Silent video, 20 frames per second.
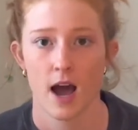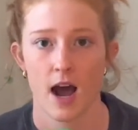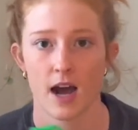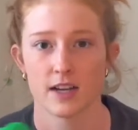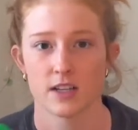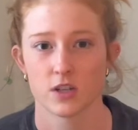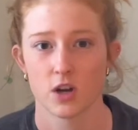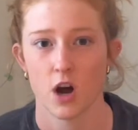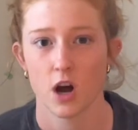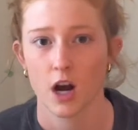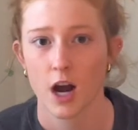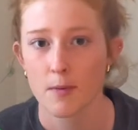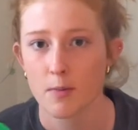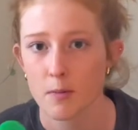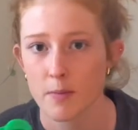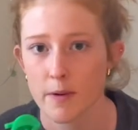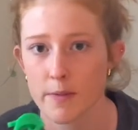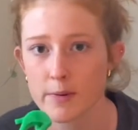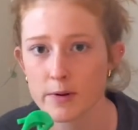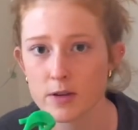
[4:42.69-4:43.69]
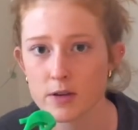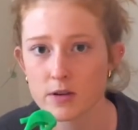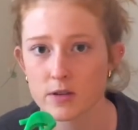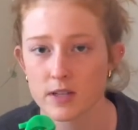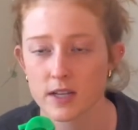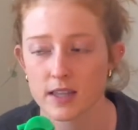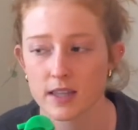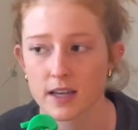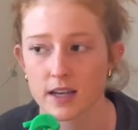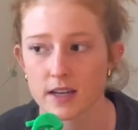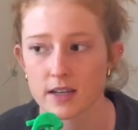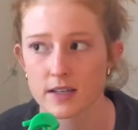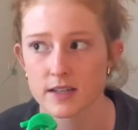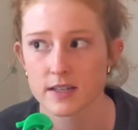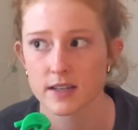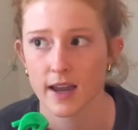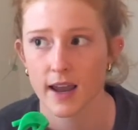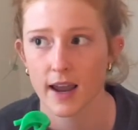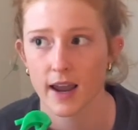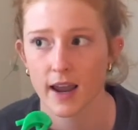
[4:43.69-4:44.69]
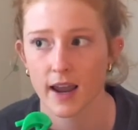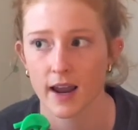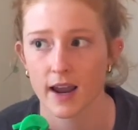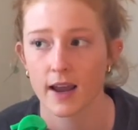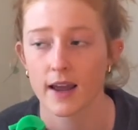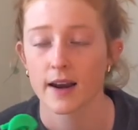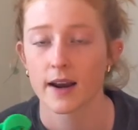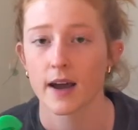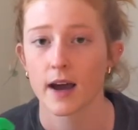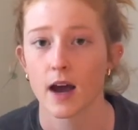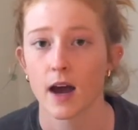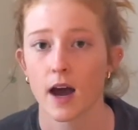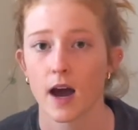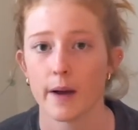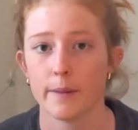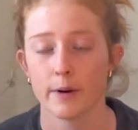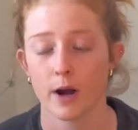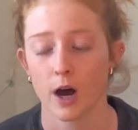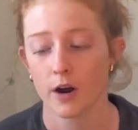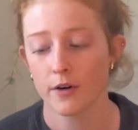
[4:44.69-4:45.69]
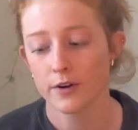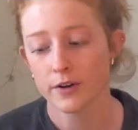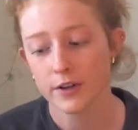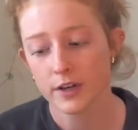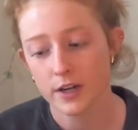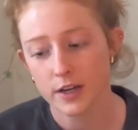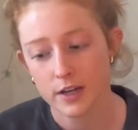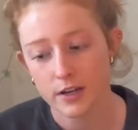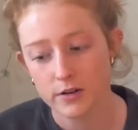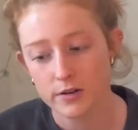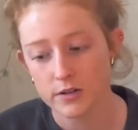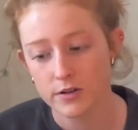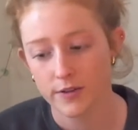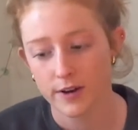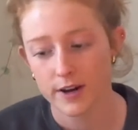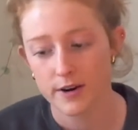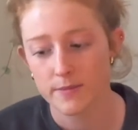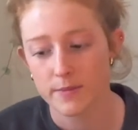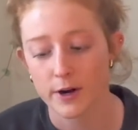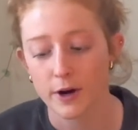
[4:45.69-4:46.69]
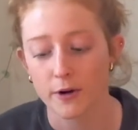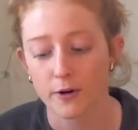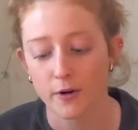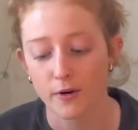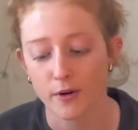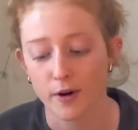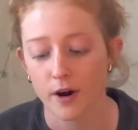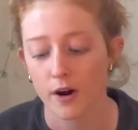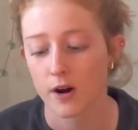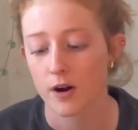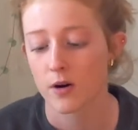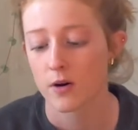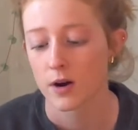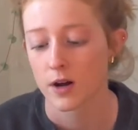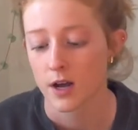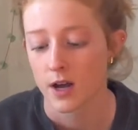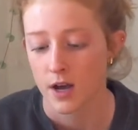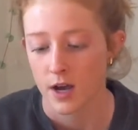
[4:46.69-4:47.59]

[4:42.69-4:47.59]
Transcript: I saw a couple people using this, and I'm not really a huge fan of Miracle-Gro,